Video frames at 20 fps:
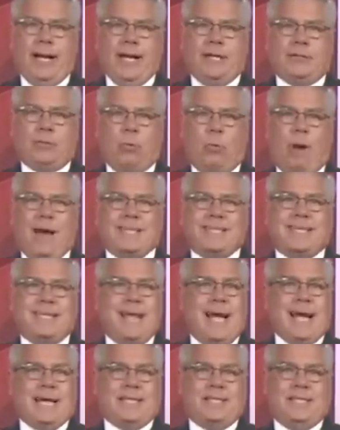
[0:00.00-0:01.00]
against
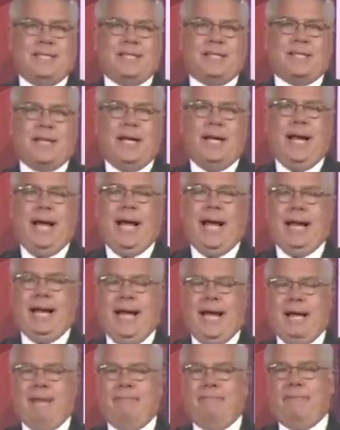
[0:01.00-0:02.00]
West Texas
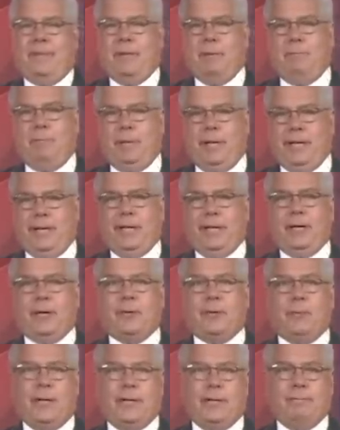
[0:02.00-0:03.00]
at
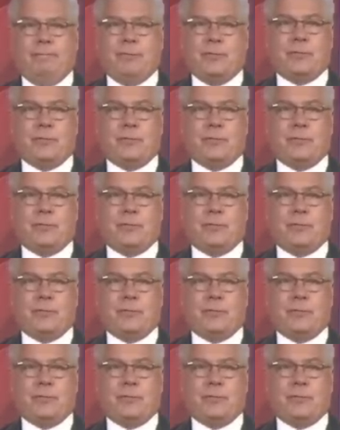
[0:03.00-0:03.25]
MVP Arena.